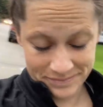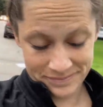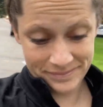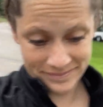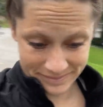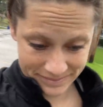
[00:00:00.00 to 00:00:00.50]

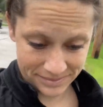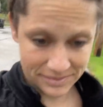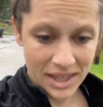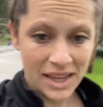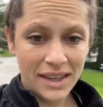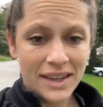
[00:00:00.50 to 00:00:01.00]
it
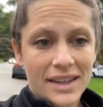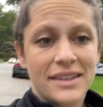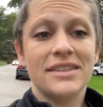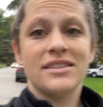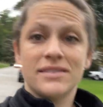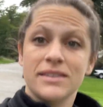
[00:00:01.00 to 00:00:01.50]

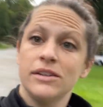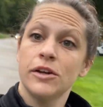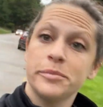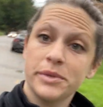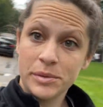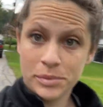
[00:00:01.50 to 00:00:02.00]
is
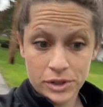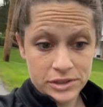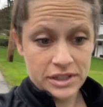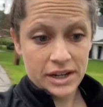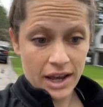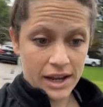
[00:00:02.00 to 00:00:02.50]
Yom Kippur
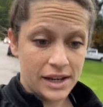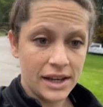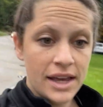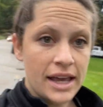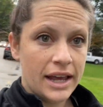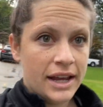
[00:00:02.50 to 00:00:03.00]
today
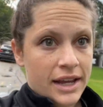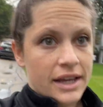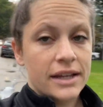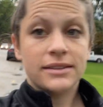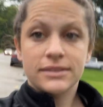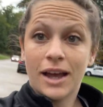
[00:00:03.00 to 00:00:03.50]

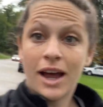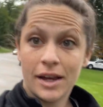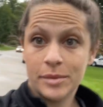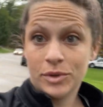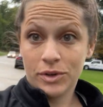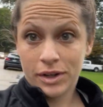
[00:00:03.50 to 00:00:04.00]
and
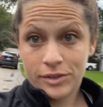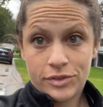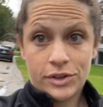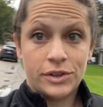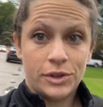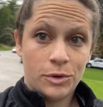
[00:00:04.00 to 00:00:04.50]
I'm going
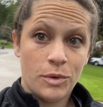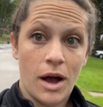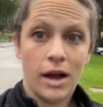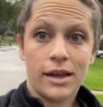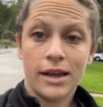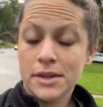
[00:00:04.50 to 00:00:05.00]
for a little
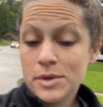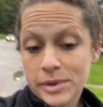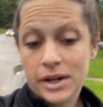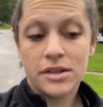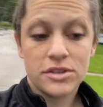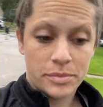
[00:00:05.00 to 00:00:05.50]
walk. I know we're
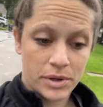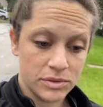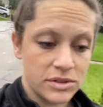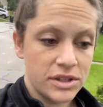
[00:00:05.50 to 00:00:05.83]
not supposed